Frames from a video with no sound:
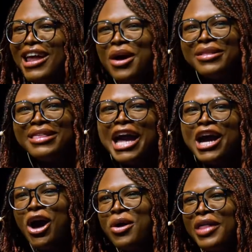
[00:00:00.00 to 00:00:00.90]
I was like,
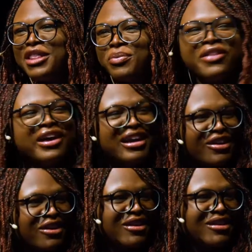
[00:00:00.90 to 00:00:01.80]
oh, that's why that
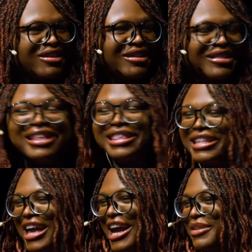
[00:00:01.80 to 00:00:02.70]
girl doesn't
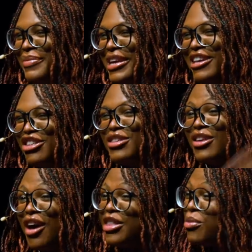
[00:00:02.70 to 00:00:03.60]
like me, because she
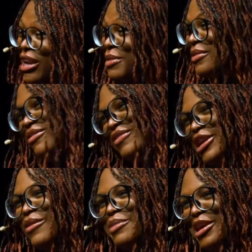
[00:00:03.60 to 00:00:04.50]
saw the 20-minute
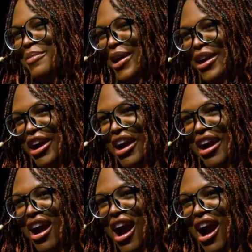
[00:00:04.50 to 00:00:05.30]
video I made about her.